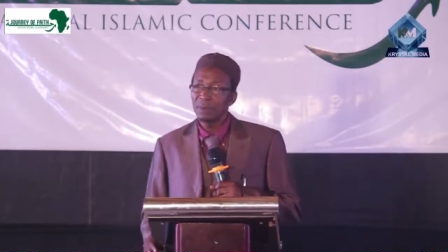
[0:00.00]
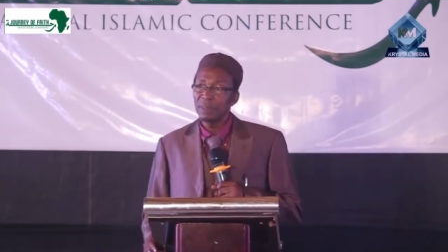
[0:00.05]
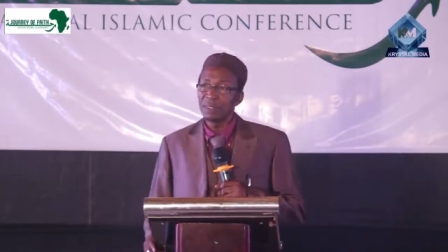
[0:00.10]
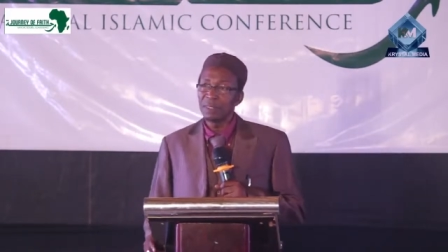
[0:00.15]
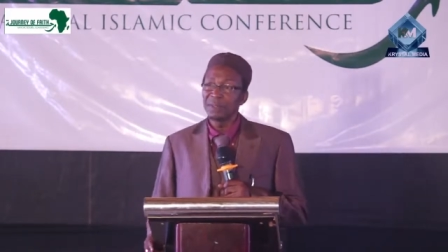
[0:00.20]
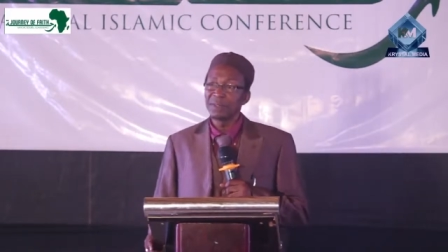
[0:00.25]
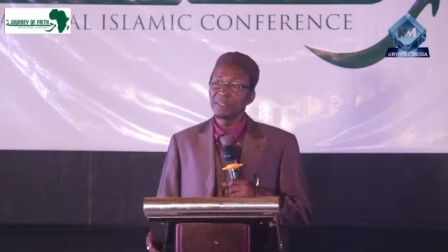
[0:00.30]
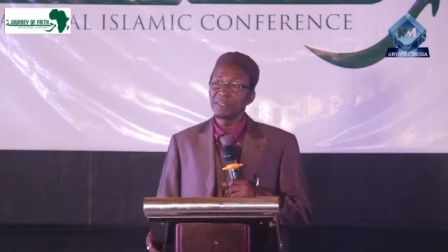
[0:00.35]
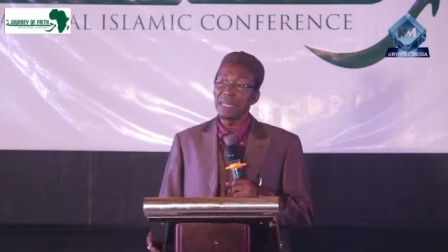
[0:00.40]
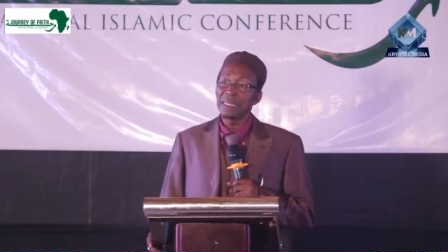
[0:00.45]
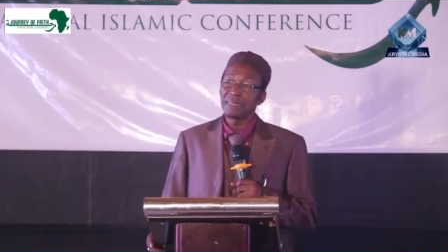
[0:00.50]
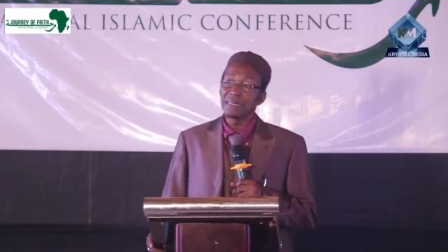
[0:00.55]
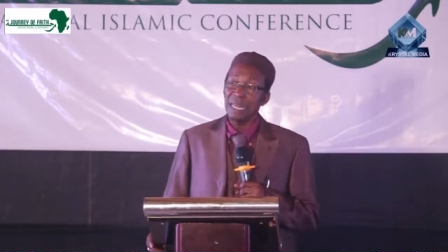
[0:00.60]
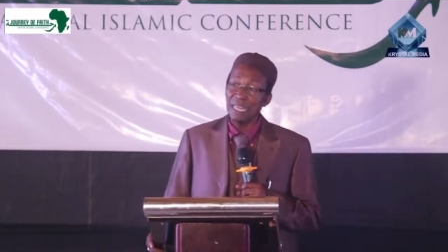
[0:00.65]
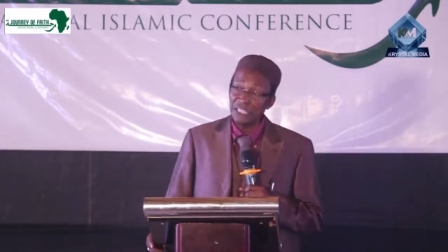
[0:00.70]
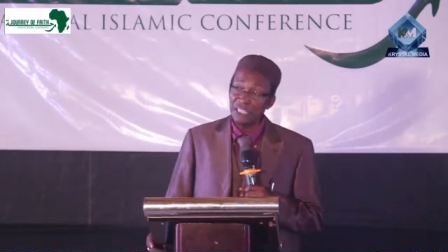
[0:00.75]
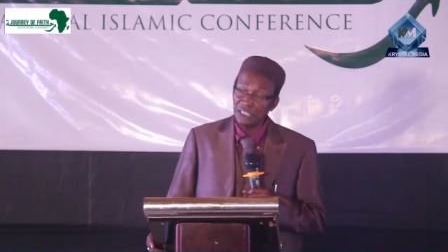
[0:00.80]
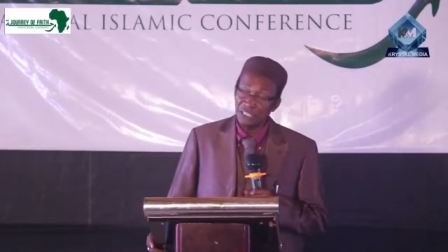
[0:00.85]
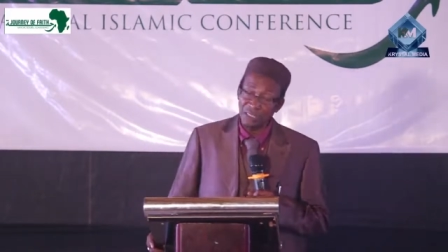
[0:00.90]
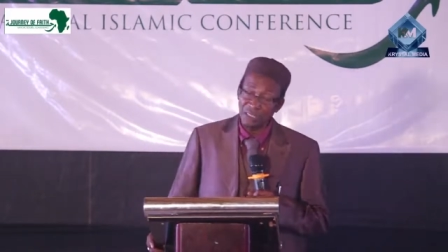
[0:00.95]
The
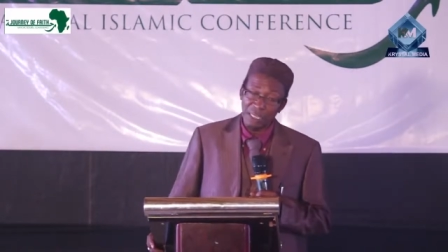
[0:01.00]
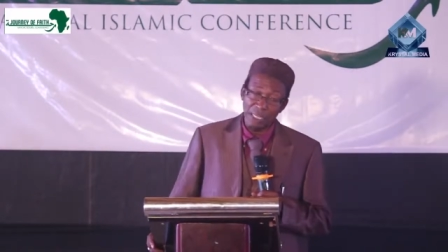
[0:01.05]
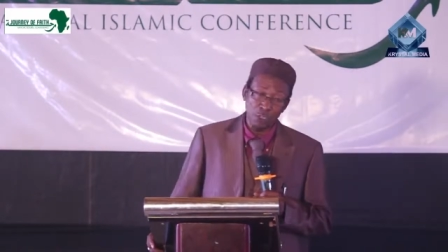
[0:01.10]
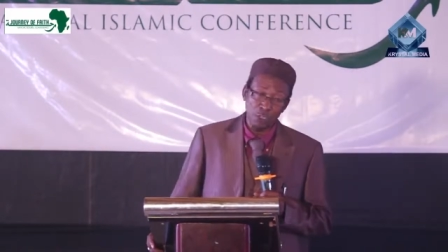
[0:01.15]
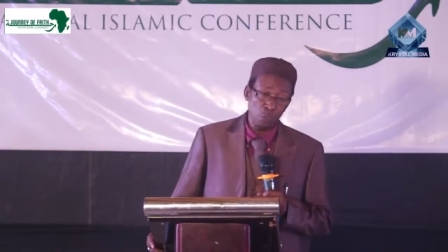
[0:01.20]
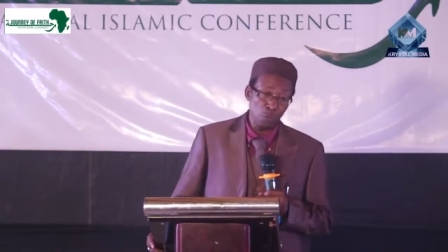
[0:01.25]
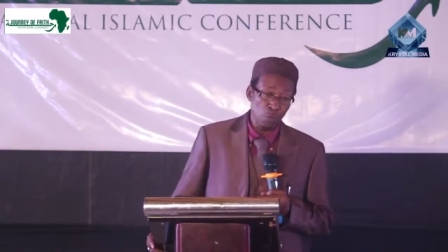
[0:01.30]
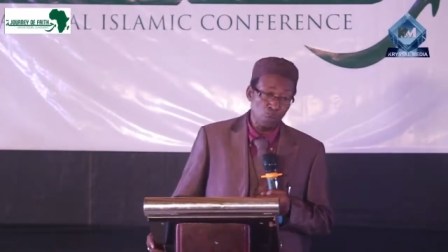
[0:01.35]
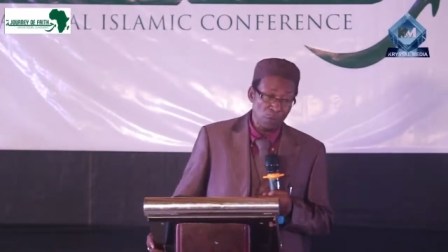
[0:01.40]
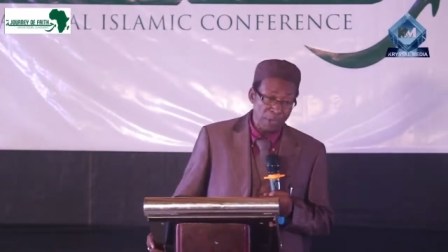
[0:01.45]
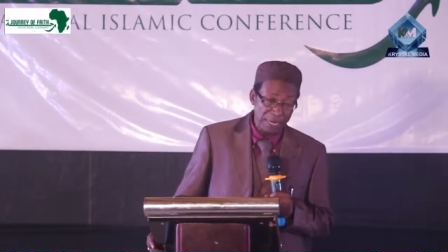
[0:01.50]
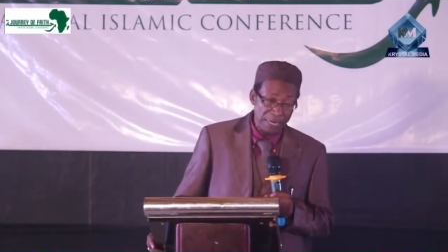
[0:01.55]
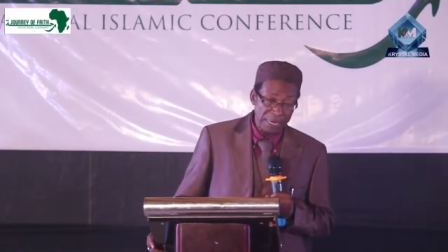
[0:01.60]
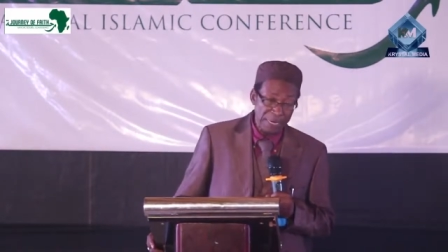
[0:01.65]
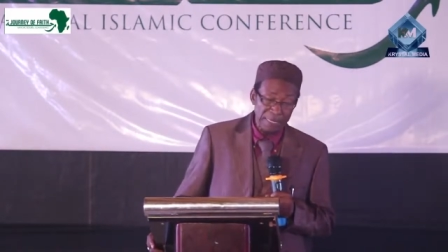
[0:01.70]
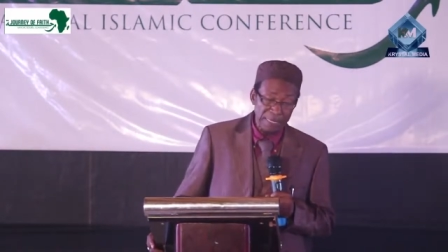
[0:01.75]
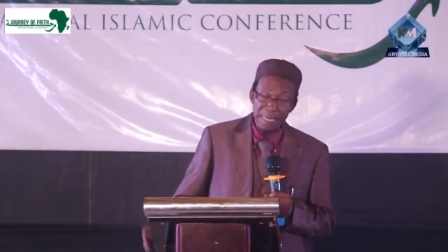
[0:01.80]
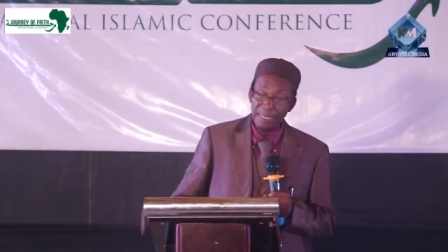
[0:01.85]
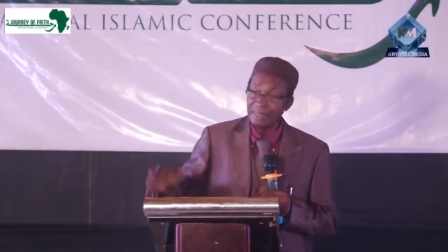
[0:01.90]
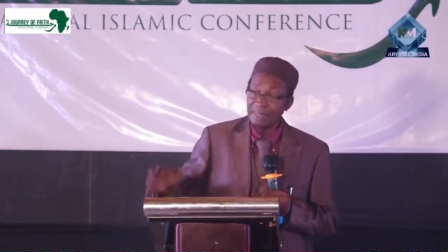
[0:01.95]
recitation that you
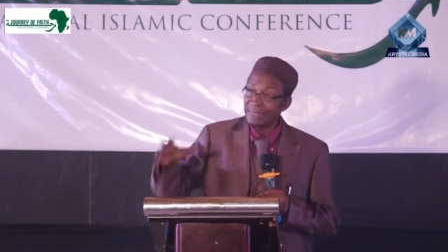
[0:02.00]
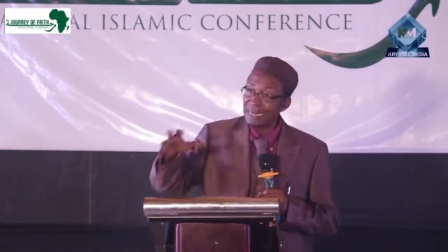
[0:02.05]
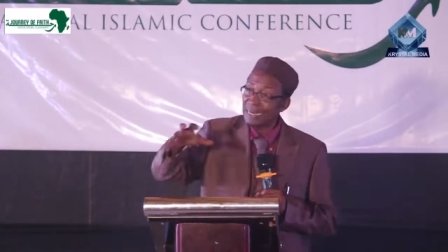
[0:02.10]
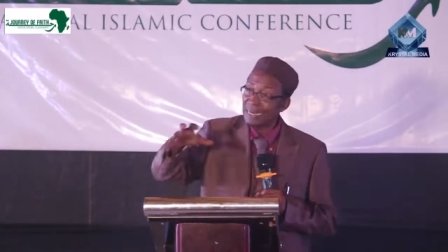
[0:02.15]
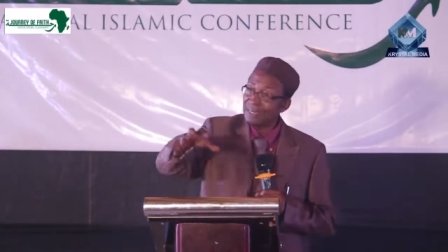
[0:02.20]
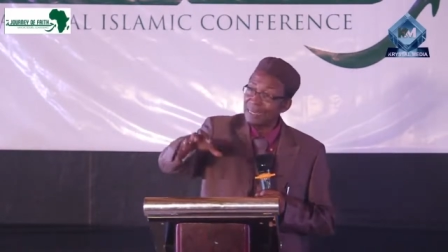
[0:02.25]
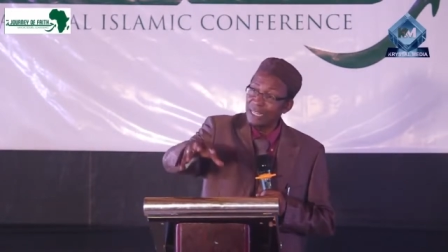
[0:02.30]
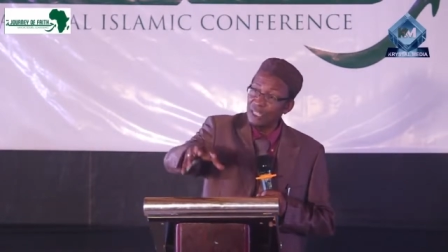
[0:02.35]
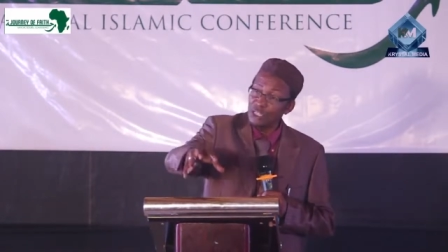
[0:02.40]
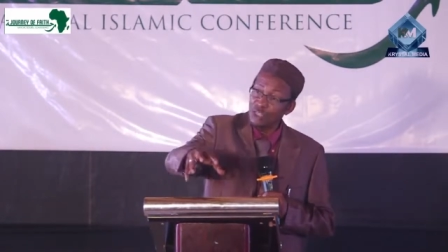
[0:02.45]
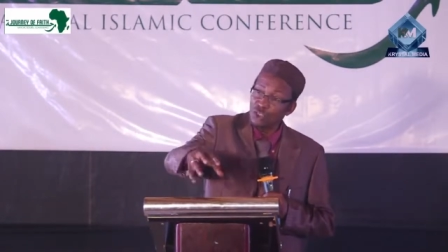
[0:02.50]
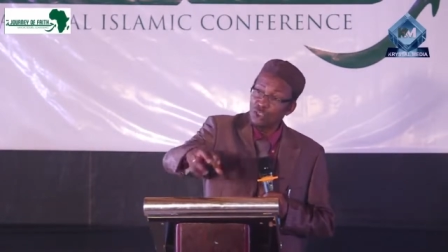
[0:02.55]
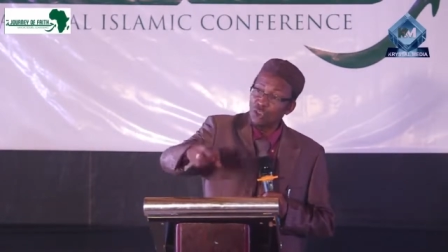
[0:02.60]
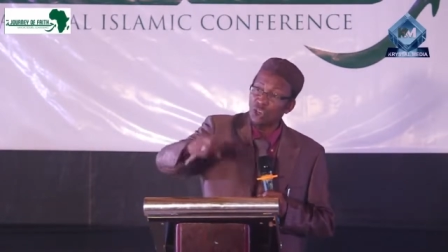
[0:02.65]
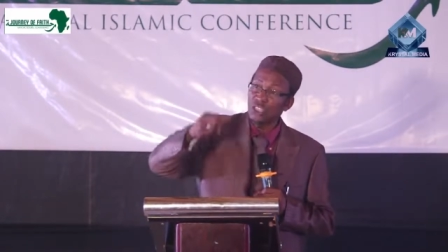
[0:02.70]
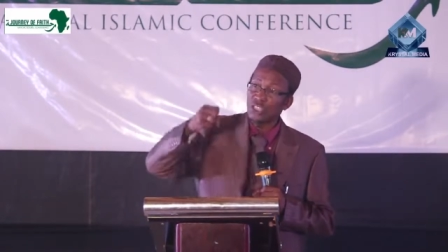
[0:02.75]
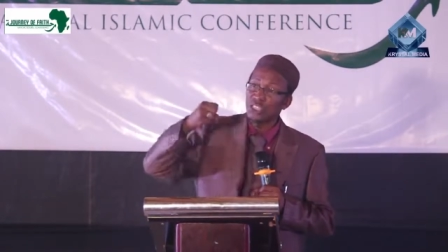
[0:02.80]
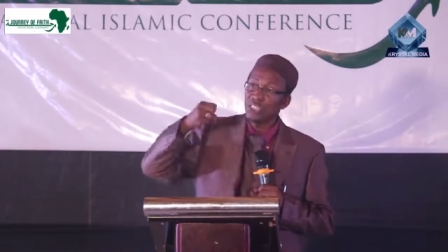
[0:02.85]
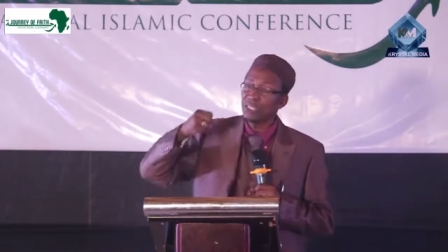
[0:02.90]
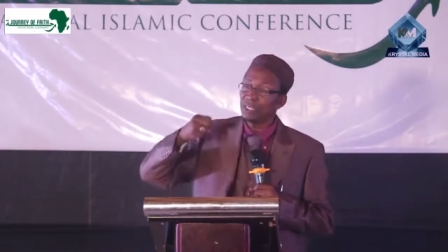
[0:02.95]
read and take the
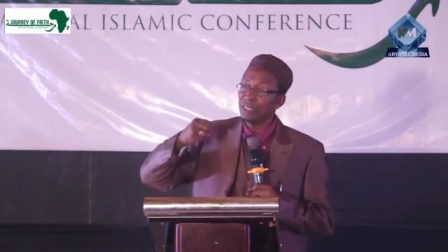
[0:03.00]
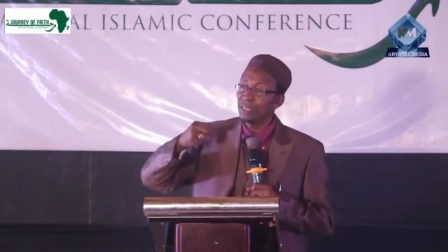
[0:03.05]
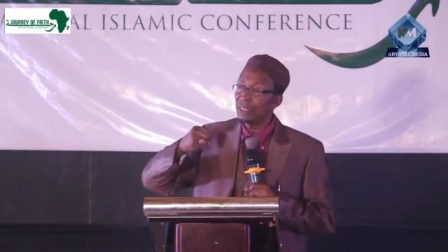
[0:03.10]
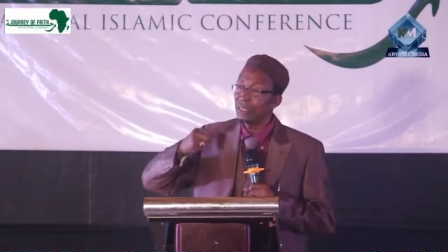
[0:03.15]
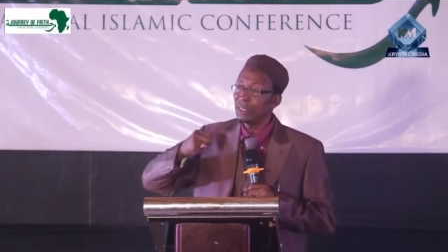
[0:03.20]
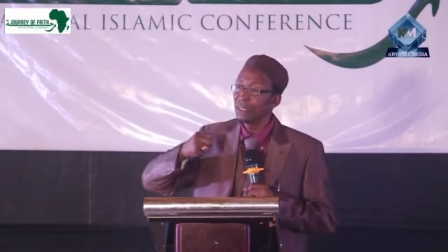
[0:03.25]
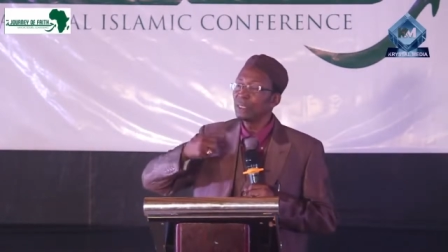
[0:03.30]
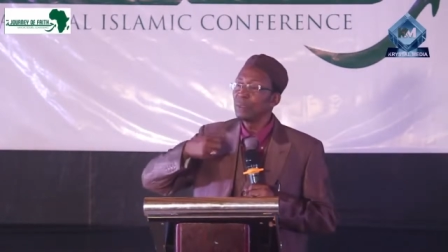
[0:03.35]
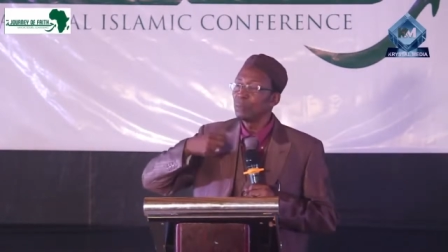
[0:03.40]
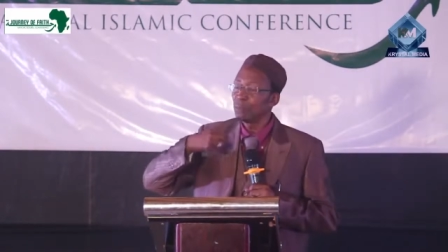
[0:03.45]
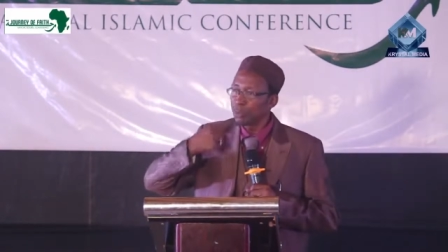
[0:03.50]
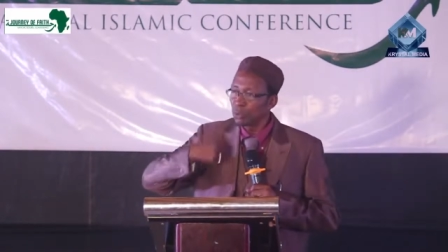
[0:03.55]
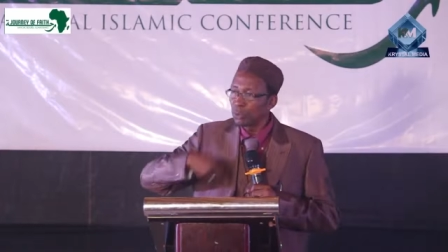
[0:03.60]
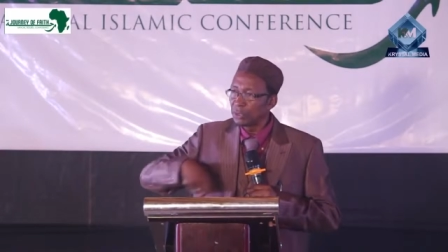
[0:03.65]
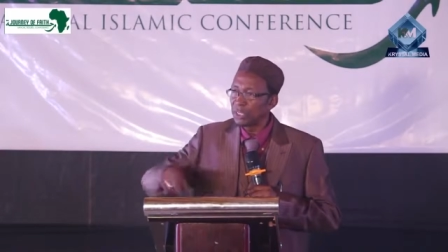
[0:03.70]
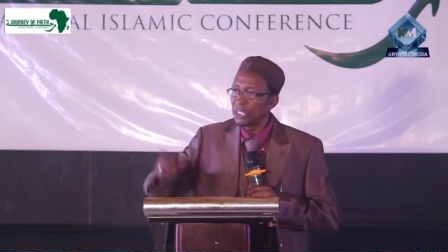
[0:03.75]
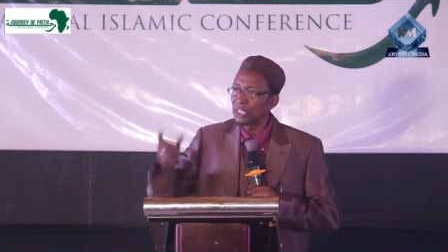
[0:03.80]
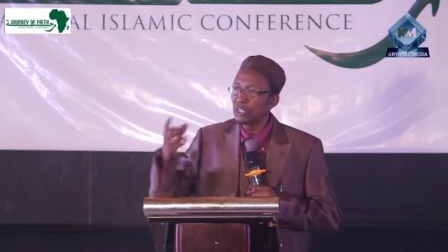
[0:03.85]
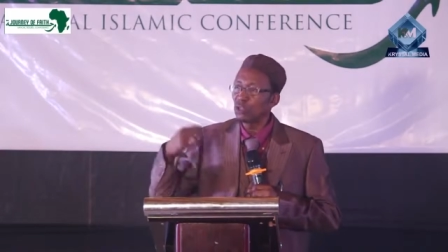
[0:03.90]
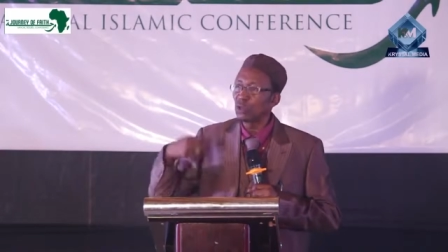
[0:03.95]
instruction, put
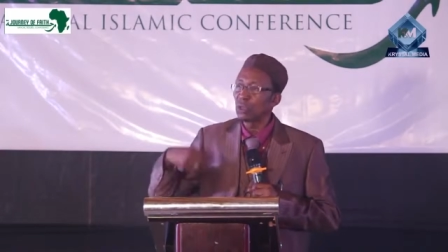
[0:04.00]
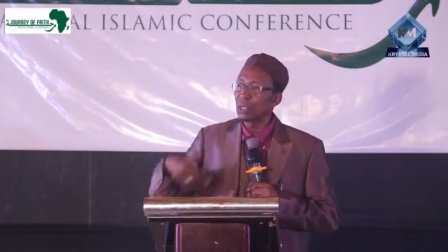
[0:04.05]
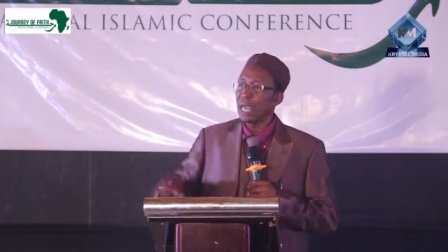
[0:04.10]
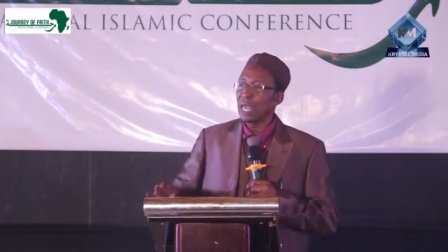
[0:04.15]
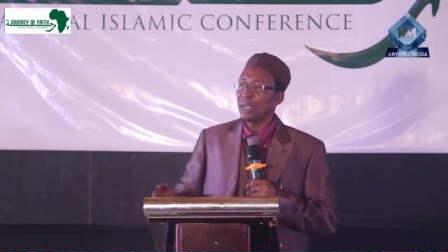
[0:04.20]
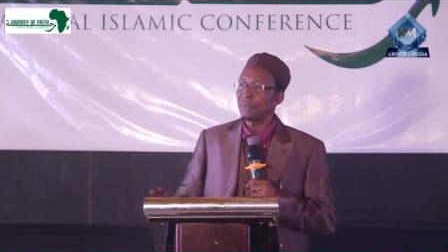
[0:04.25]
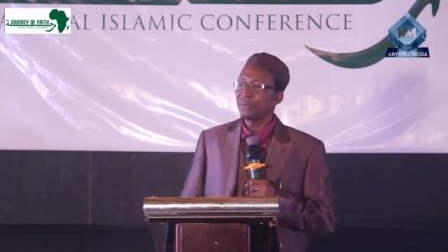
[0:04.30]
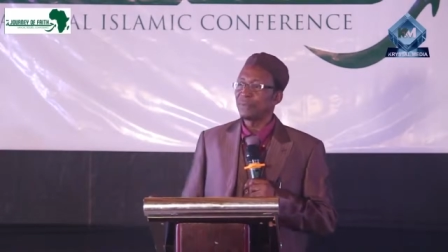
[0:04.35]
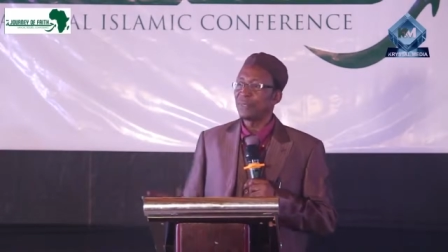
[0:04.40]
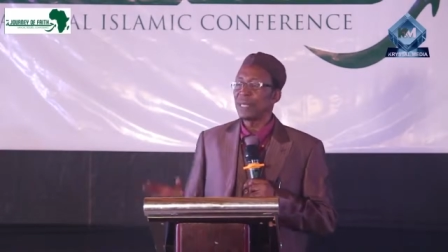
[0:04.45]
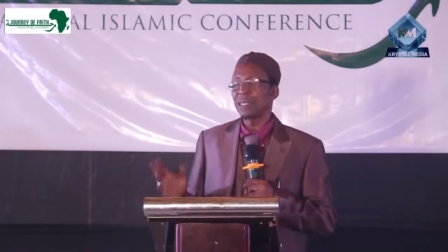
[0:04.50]
it in your life.